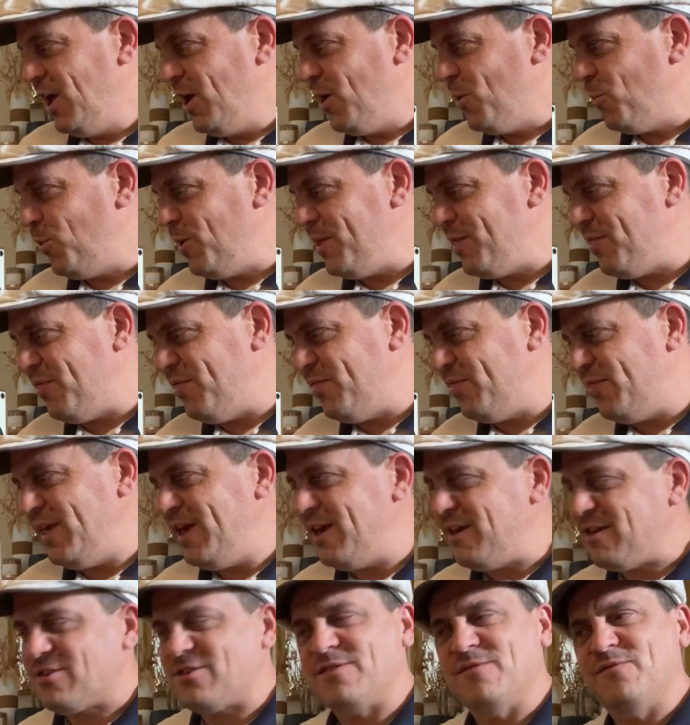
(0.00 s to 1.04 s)
With
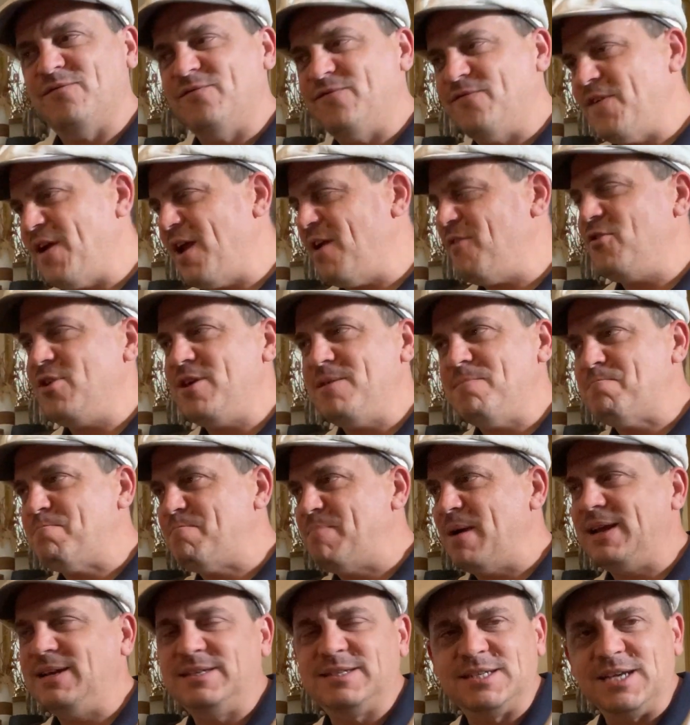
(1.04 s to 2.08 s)
this very
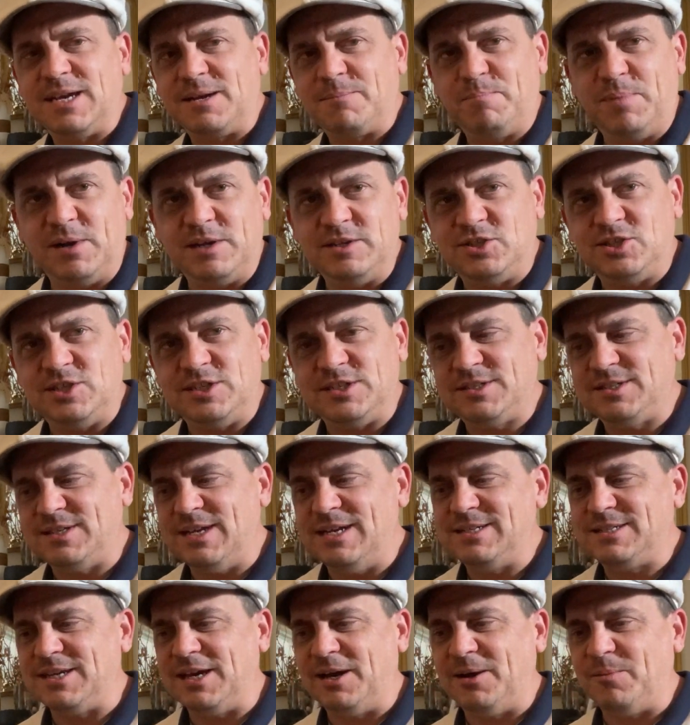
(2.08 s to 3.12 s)
basic budget
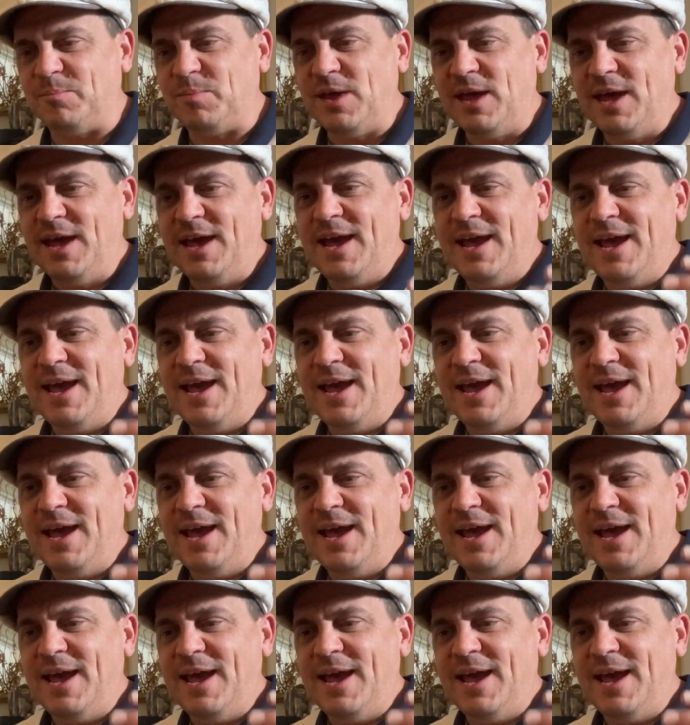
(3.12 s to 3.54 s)
setup,